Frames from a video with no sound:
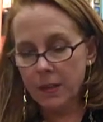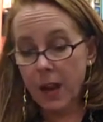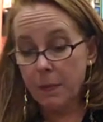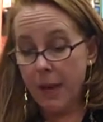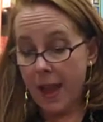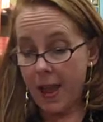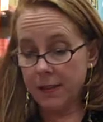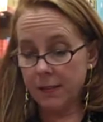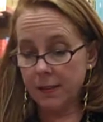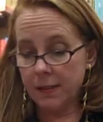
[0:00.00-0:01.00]
Time
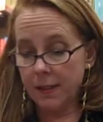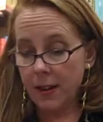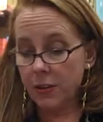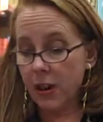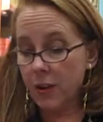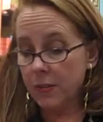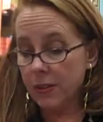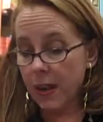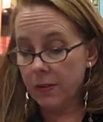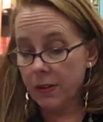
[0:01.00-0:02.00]
passed. A tone
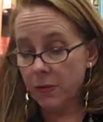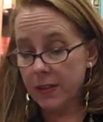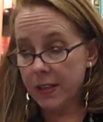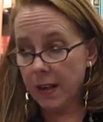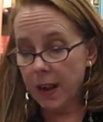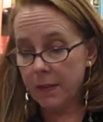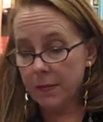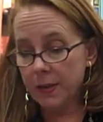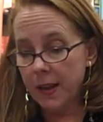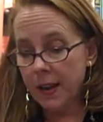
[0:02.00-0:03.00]
sounded 3
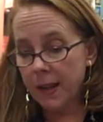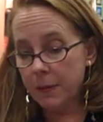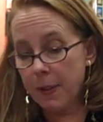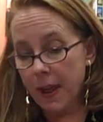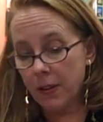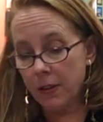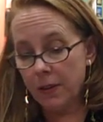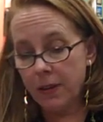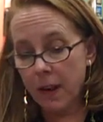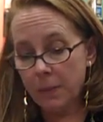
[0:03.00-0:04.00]
times, and a panel
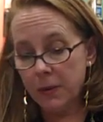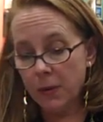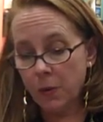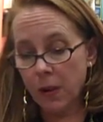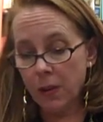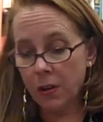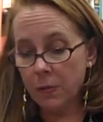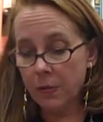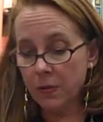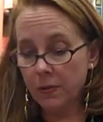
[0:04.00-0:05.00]
on the opposite wall
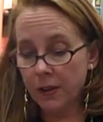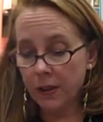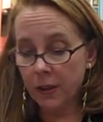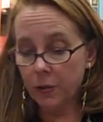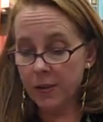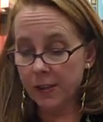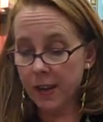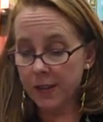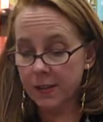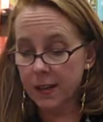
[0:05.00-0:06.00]
opened, revealing a
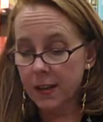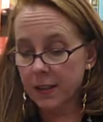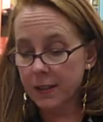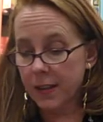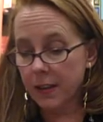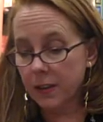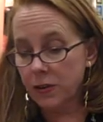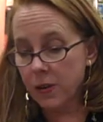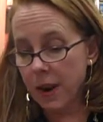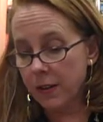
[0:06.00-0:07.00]
recess containing a
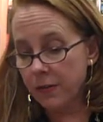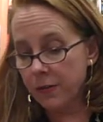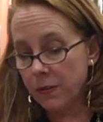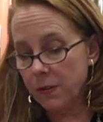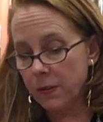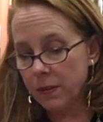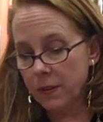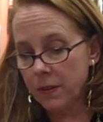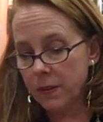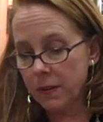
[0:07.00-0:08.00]
tray of food.
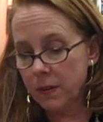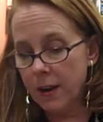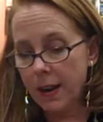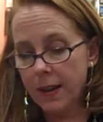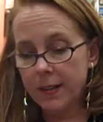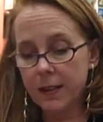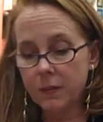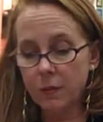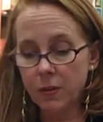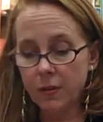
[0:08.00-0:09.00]
Hannah
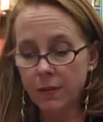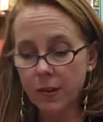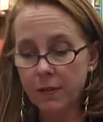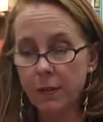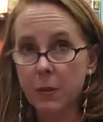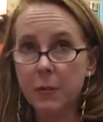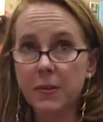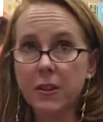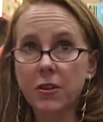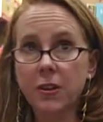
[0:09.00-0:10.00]
didn't move from her
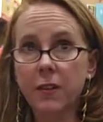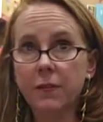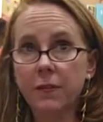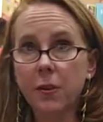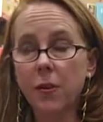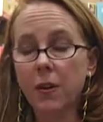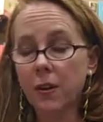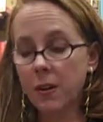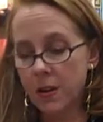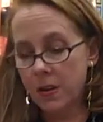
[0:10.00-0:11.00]
position on the floor.
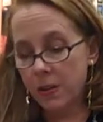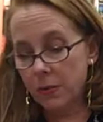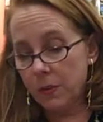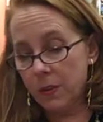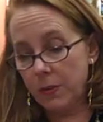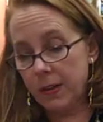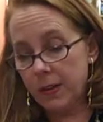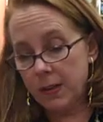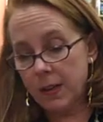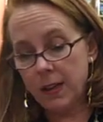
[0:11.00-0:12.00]
She was too
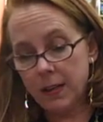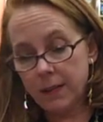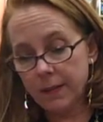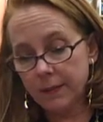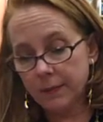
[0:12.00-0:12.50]
ill to eat.